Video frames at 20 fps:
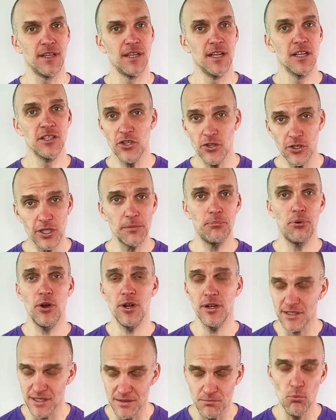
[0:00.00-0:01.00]
So you can
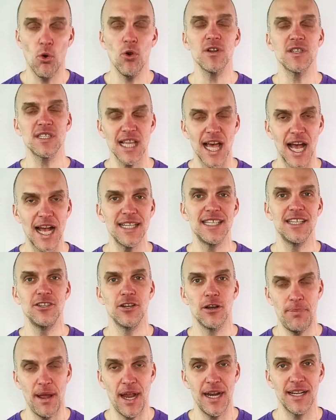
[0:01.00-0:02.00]
put more slides in your
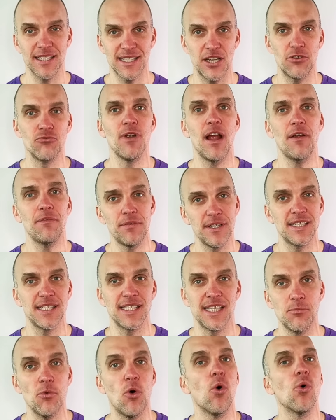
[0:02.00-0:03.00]
appendix and reference
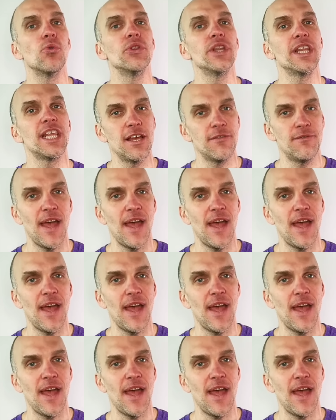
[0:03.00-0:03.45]
them only if